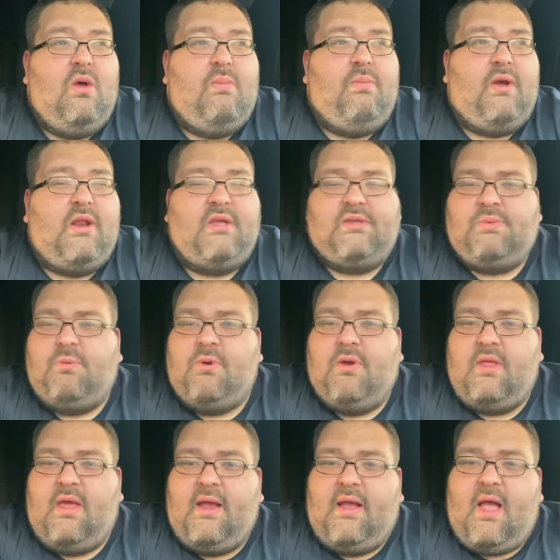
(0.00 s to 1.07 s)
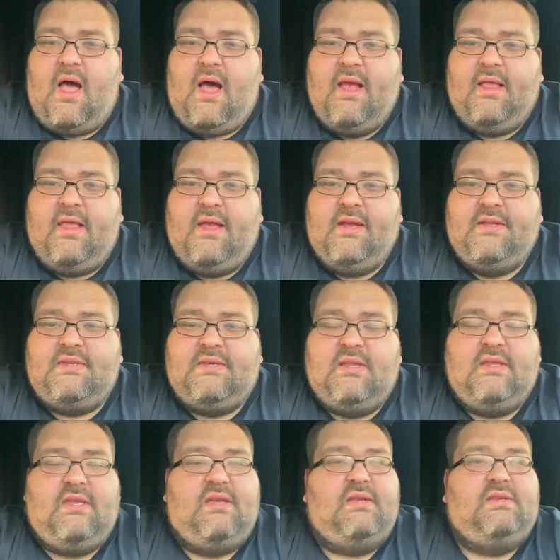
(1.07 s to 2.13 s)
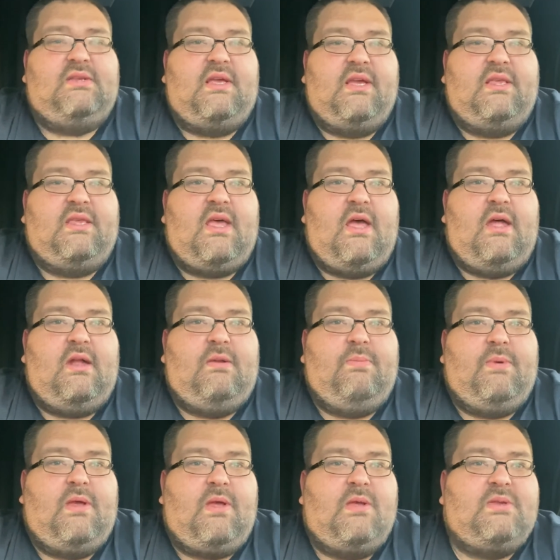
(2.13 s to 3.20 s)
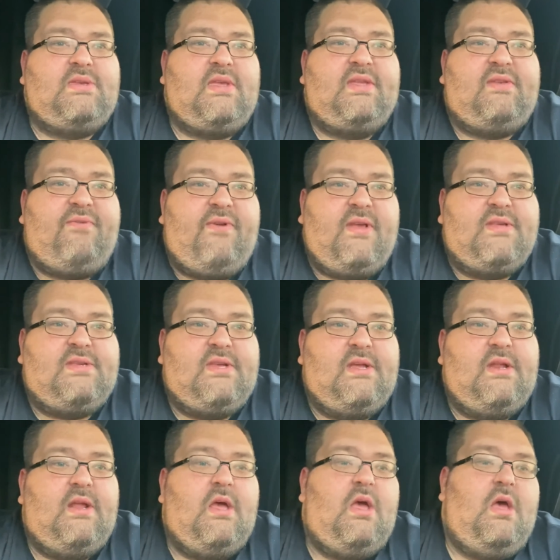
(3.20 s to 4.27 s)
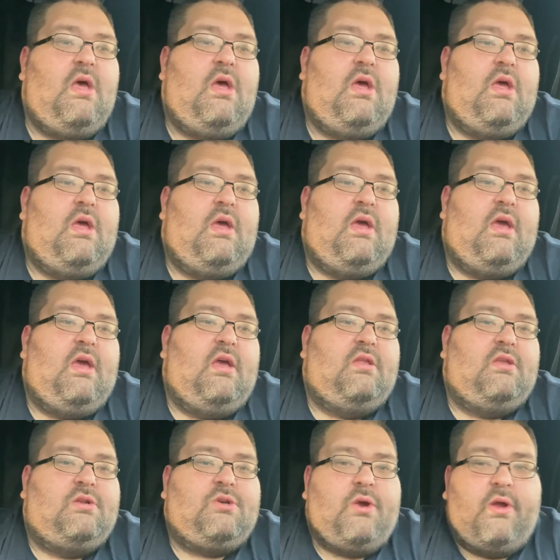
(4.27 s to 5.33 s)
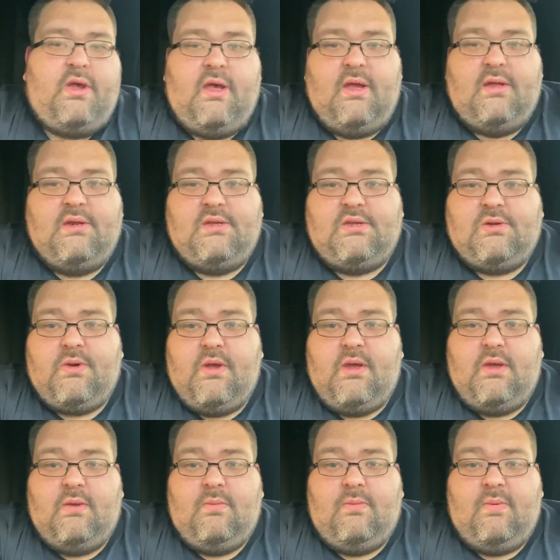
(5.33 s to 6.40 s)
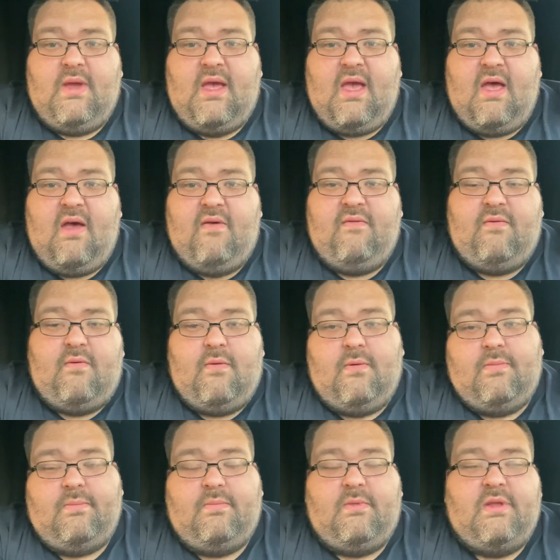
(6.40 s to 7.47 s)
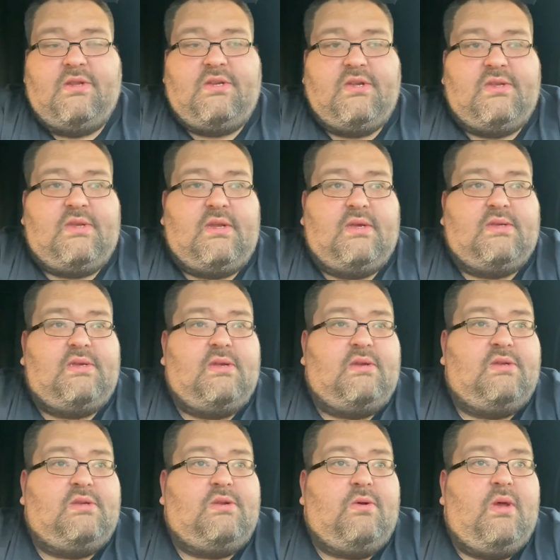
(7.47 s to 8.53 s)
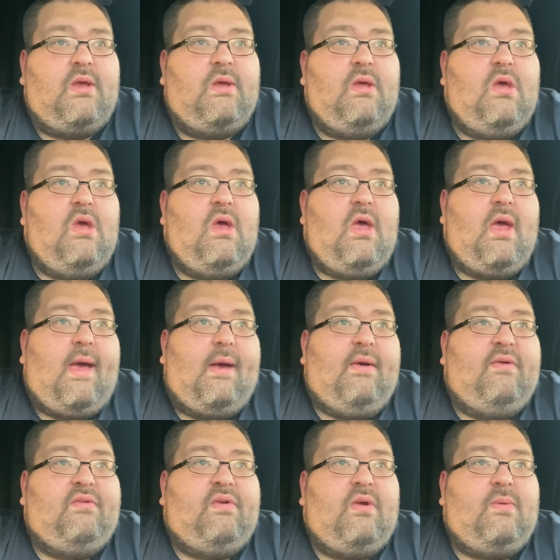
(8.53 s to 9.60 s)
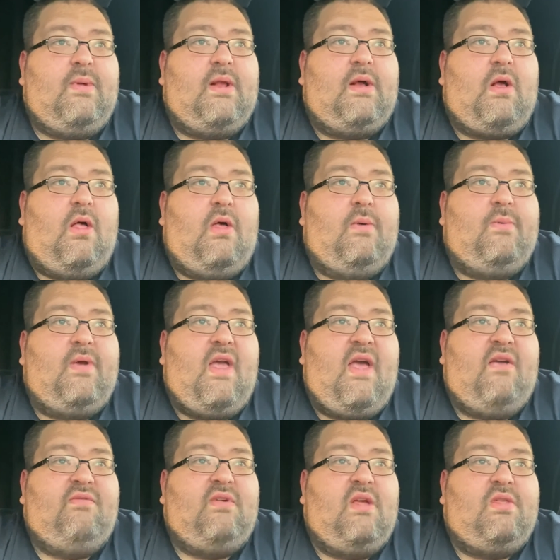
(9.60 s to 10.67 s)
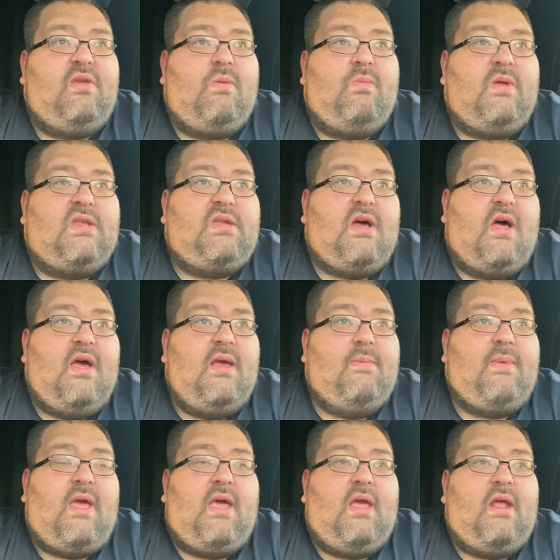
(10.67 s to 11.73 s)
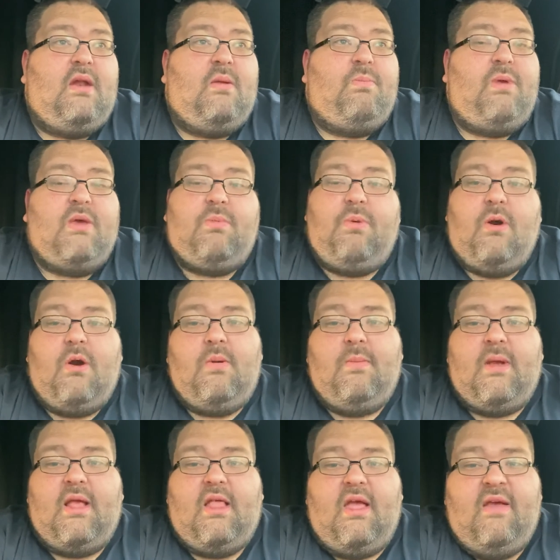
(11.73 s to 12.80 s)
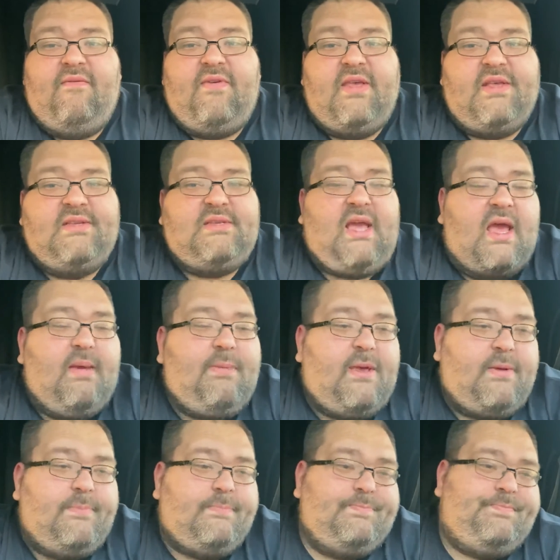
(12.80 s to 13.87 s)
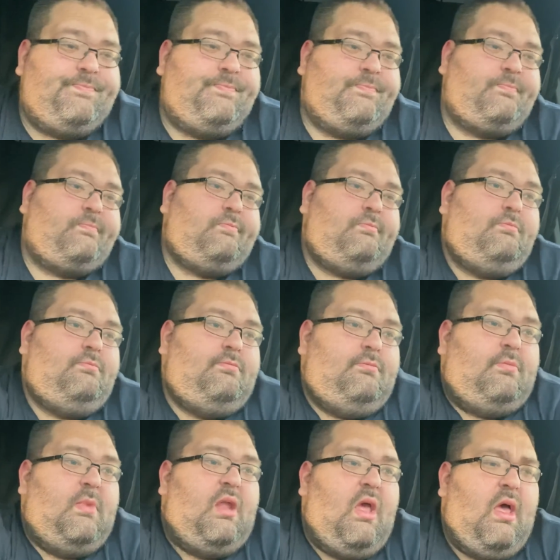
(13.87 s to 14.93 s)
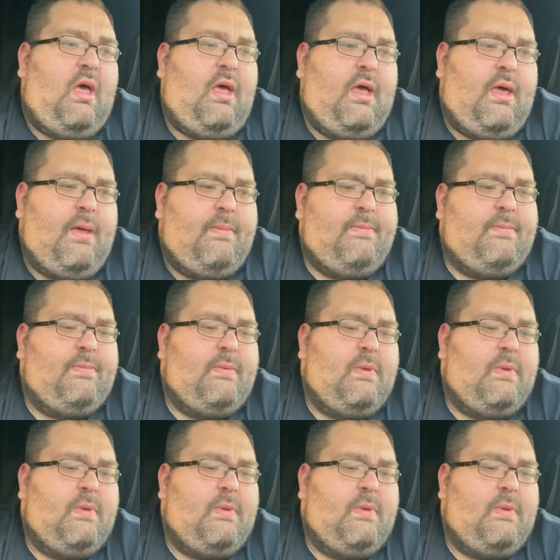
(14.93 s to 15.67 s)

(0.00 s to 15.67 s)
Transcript: but it's more like highlights and things like that because let's face it, in the trucking industry, we have, or logistics industry, however you want to call it, we have nothing but time, and a big part of my life is gaming. Um,